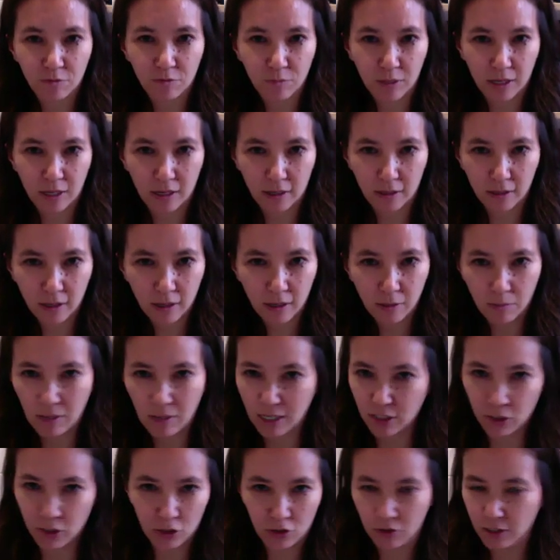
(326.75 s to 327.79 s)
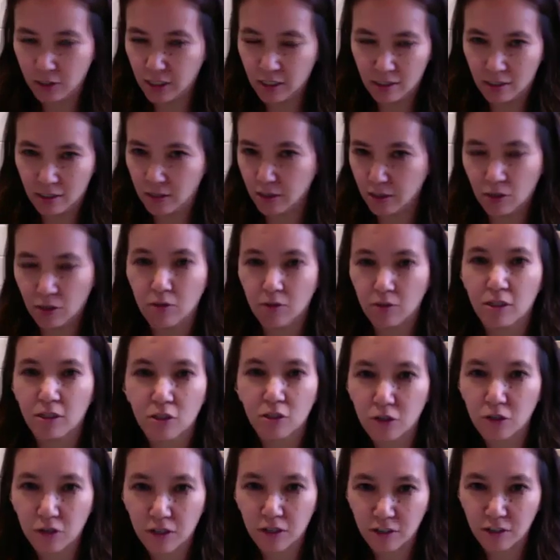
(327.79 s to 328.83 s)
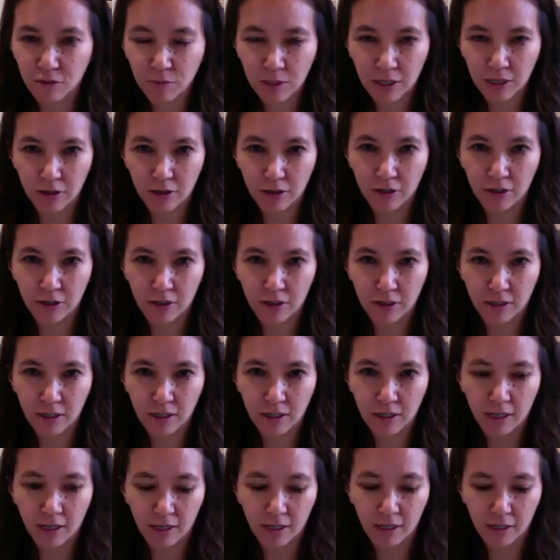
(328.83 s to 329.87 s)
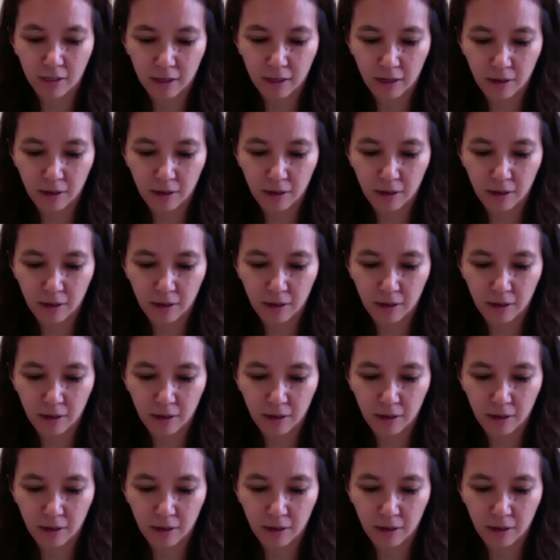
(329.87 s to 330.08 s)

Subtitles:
but my story isn't the only story of parenthood. And